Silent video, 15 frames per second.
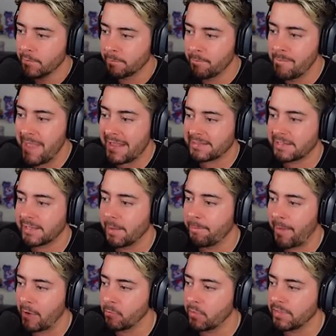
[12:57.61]
messing
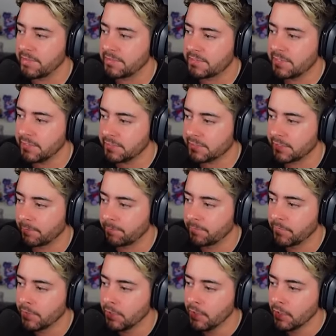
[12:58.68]
about with his system.
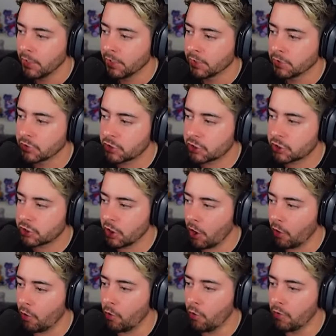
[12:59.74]

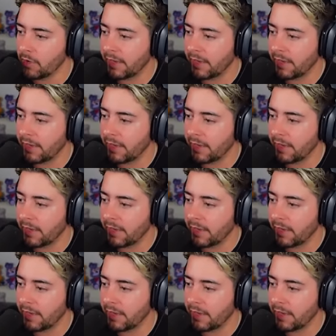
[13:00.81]
So